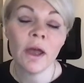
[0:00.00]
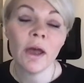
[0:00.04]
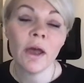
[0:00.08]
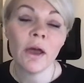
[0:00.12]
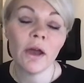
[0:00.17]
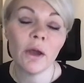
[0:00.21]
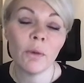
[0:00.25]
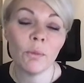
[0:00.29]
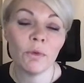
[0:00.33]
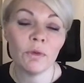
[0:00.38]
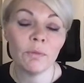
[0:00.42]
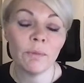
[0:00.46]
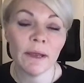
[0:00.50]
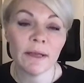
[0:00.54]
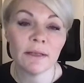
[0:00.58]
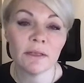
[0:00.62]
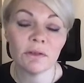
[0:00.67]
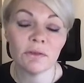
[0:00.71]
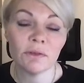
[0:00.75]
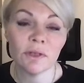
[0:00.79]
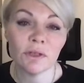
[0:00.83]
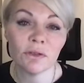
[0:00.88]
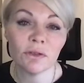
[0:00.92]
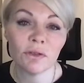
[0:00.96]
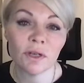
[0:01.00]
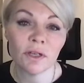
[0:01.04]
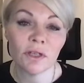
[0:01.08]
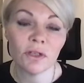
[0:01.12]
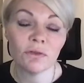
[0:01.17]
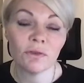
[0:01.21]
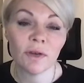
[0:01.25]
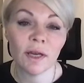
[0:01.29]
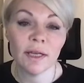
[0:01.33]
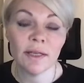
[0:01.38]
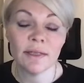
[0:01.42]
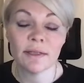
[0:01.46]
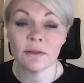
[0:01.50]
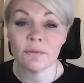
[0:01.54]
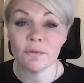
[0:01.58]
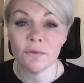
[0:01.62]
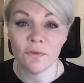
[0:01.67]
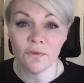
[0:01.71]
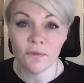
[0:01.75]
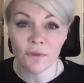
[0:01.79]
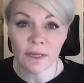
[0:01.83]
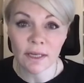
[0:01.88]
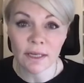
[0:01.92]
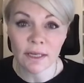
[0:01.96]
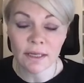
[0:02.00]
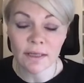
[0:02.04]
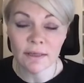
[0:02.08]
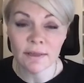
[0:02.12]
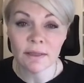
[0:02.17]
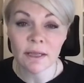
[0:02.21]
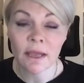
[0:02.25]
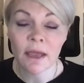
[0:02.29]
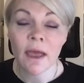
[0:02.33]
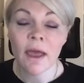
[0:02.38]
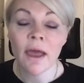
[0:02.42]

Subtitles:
with better interest rates and fees